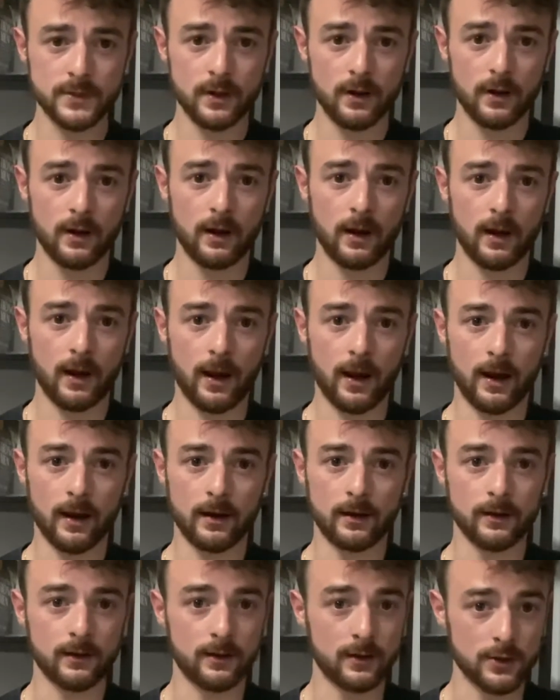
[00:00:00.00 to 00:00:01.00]
and
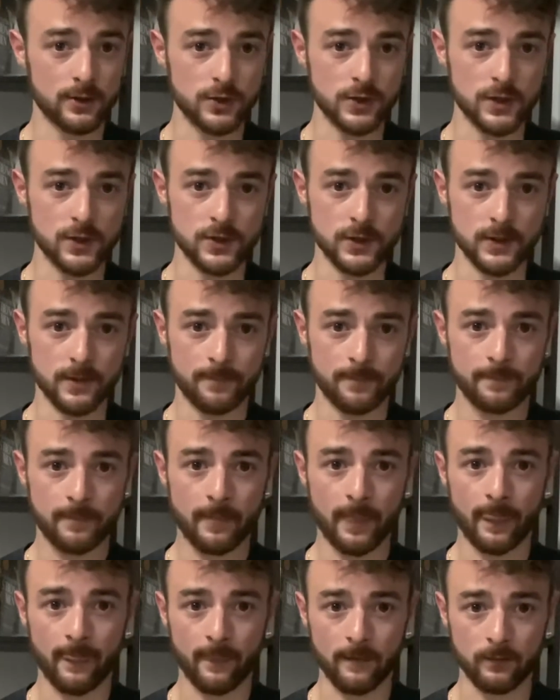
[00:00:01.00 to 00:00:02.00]
Kijiji,
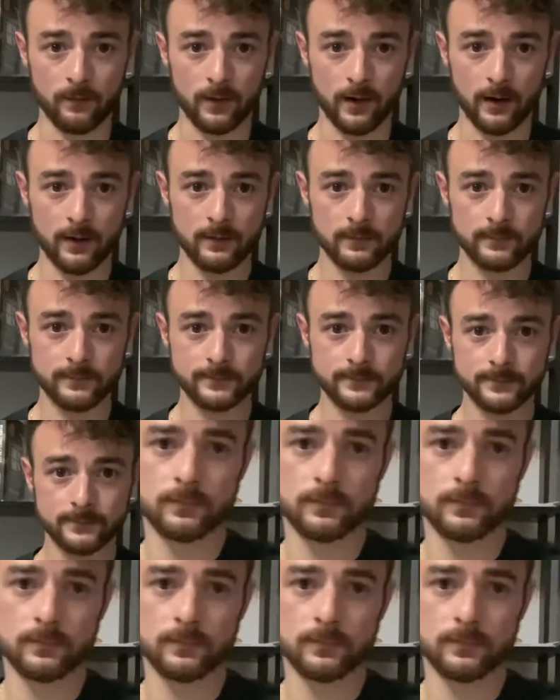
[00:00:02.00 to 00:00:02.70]
okay? All